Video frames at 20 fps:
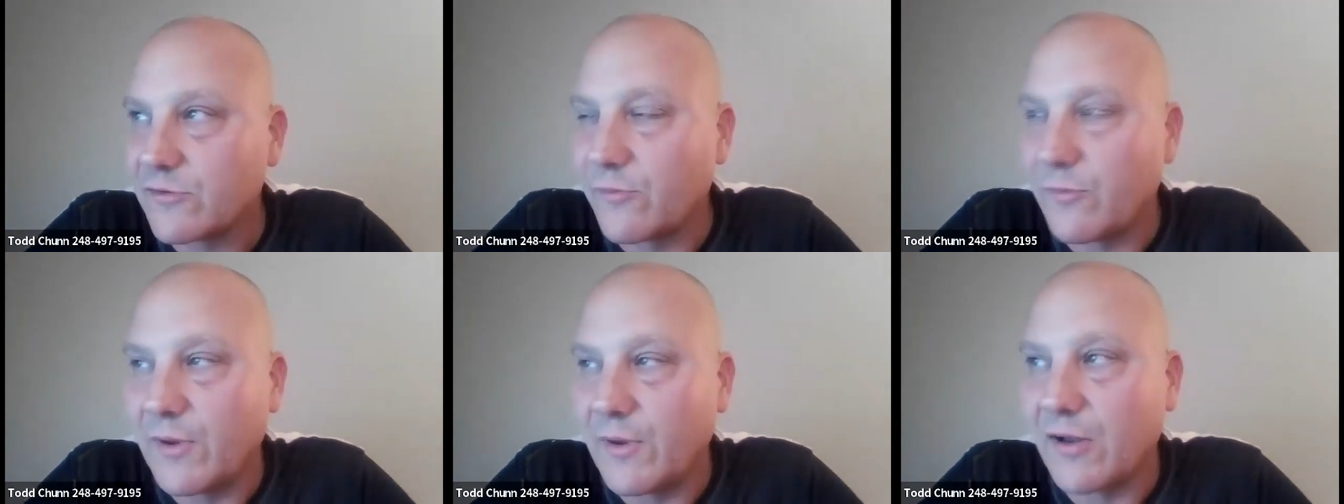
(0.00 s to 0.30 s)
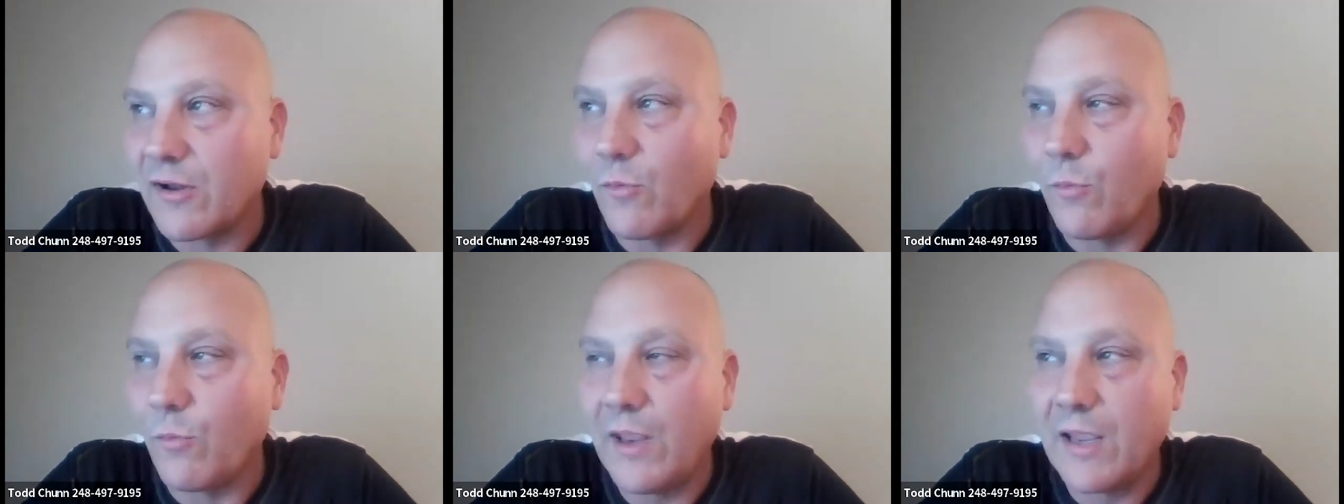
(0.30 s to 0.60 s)
to me in
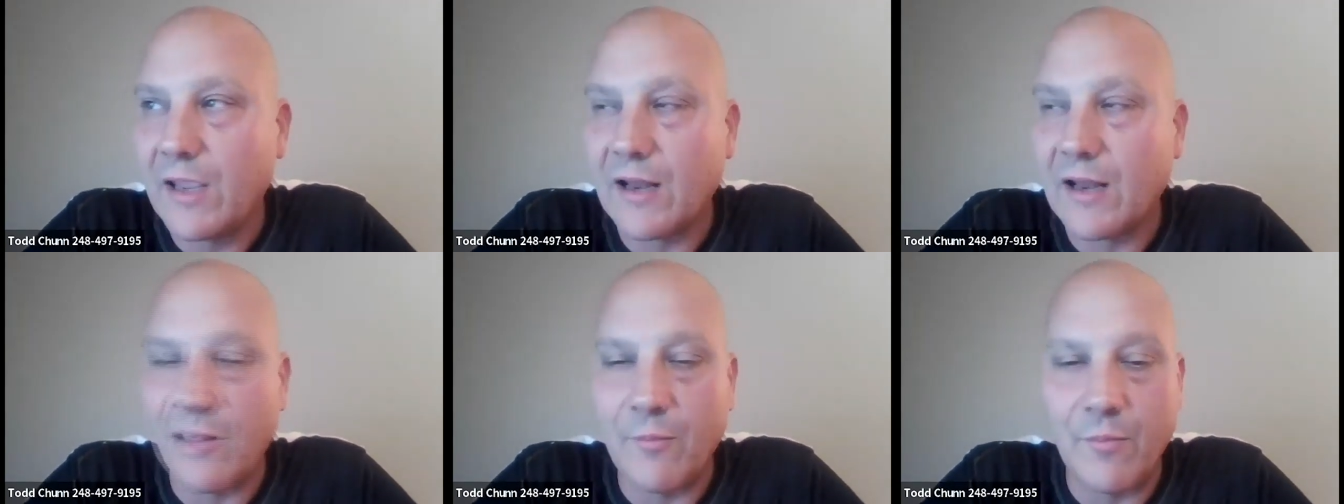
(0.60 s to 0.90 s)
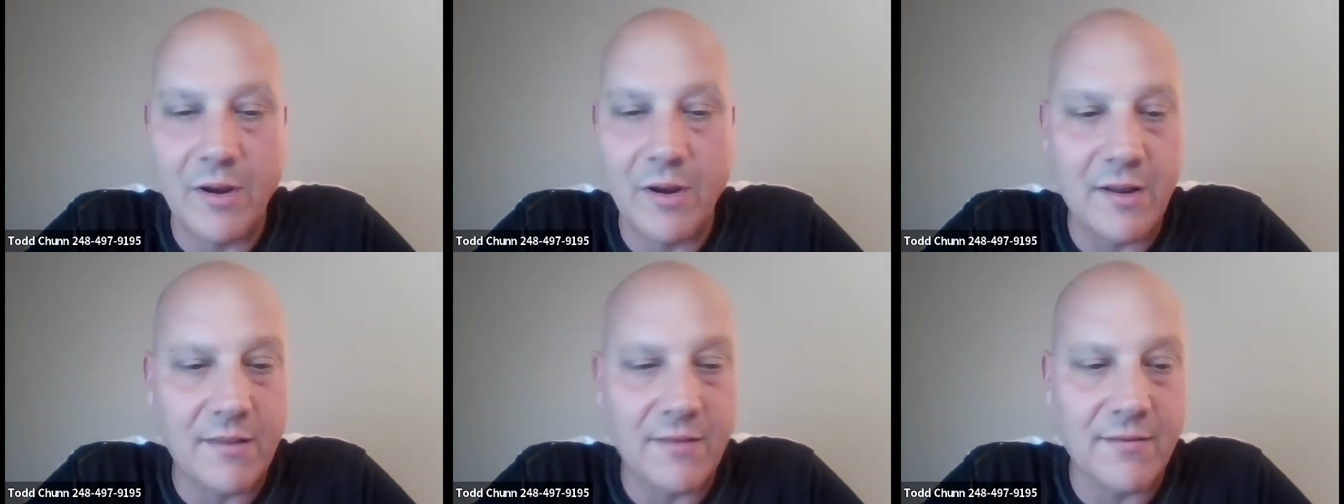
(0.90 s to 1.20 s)
a week and I
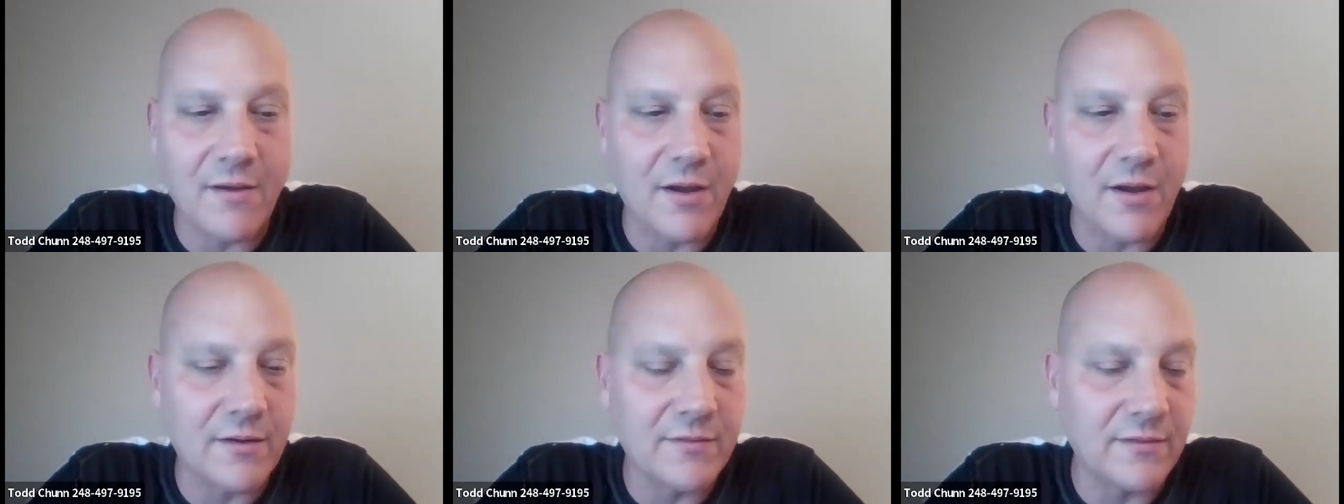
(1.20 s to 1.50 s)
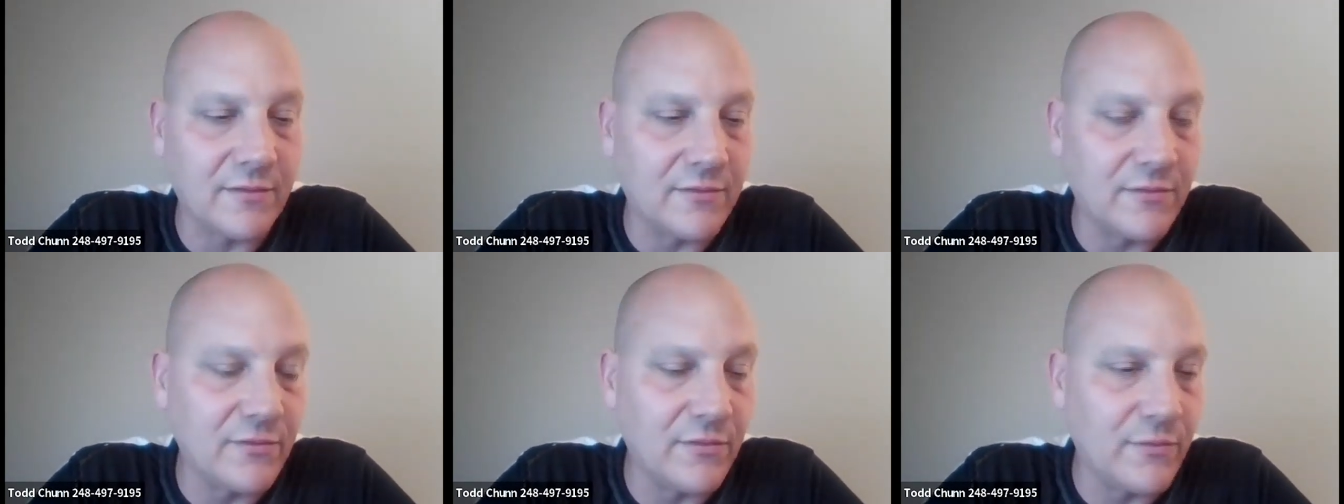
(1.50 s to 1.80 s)
might have talked
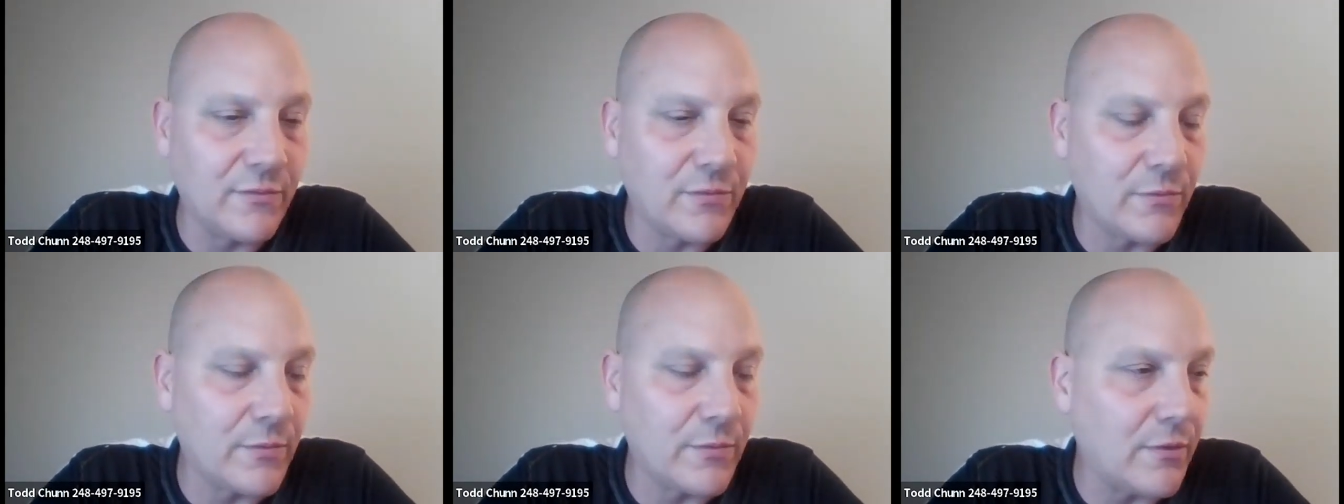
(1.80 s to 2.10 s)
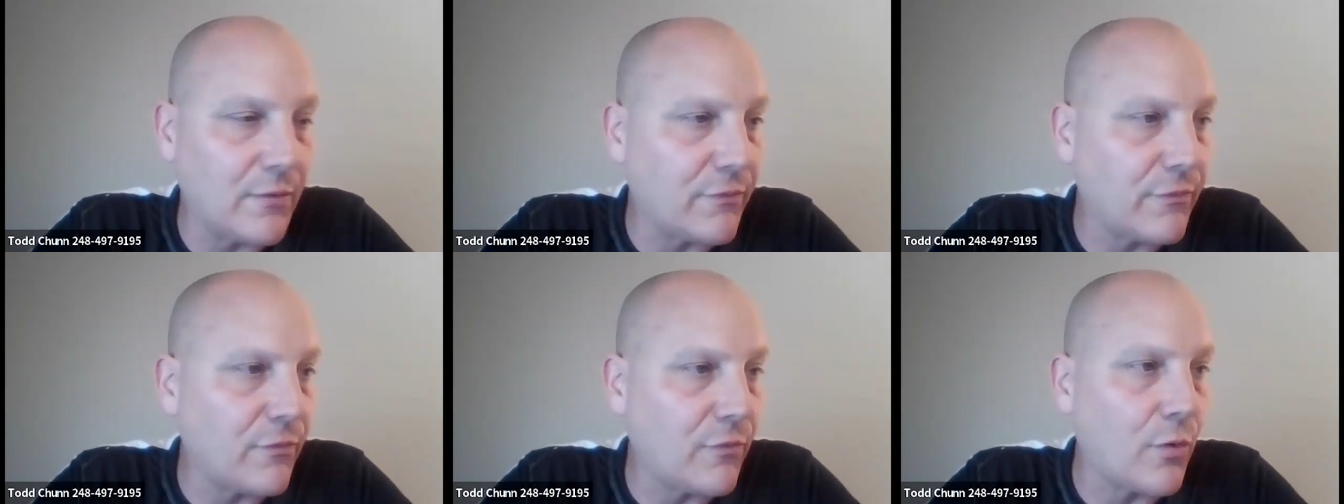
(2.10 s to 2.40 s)
to two, three
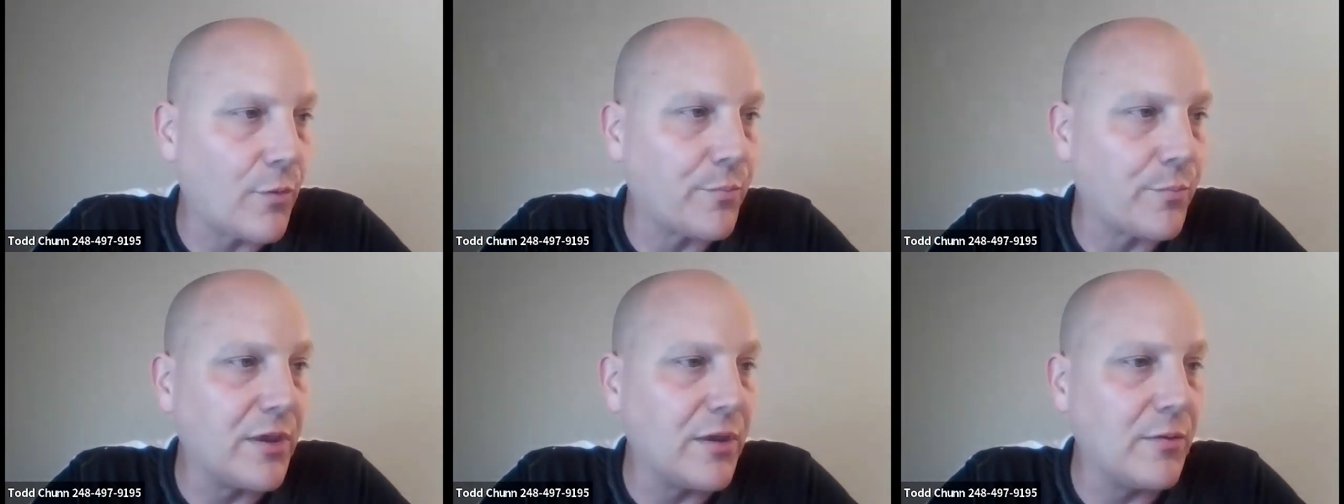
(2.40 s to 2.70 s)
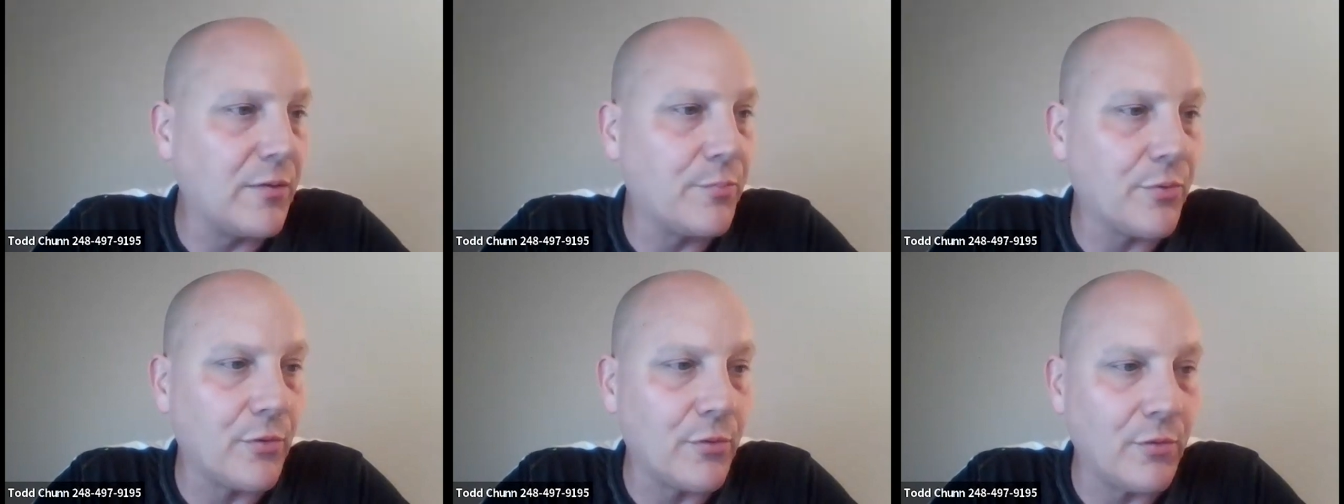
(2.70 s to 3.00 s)
or four
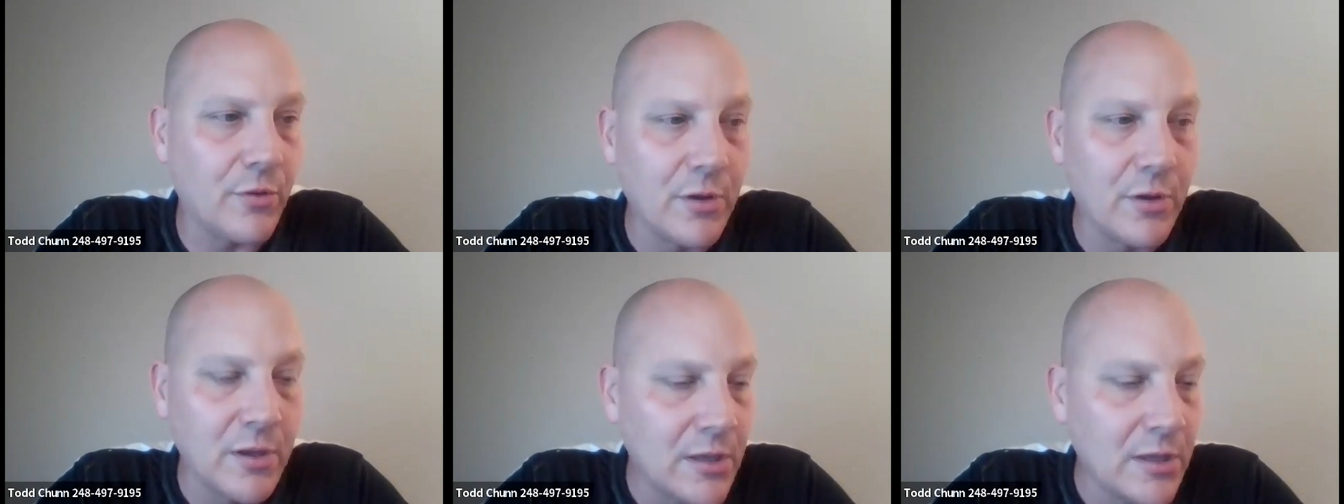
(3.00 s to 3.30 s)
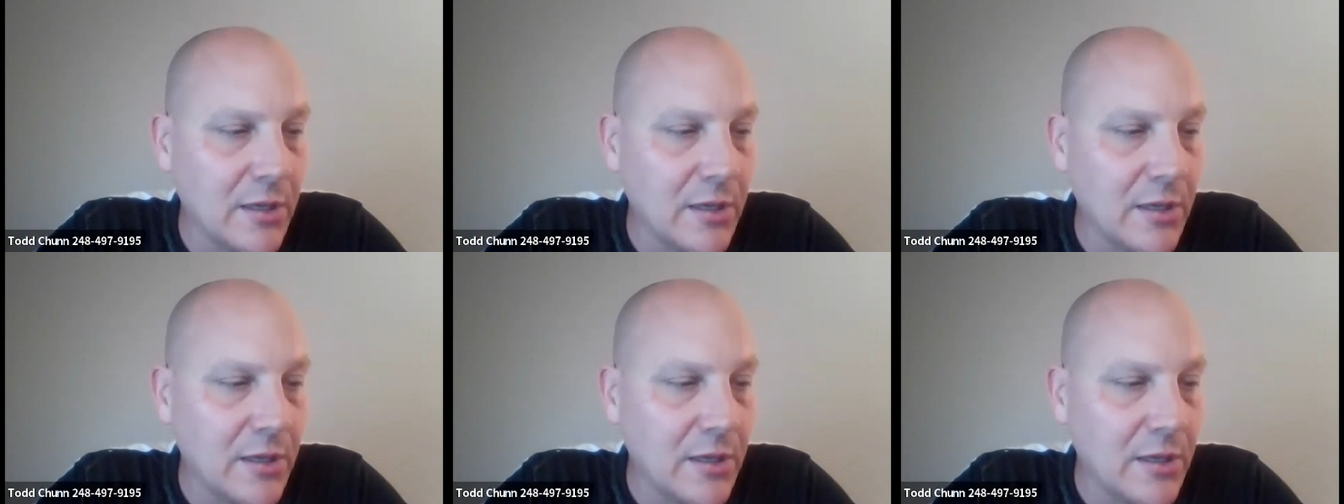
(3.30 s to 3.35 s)
people,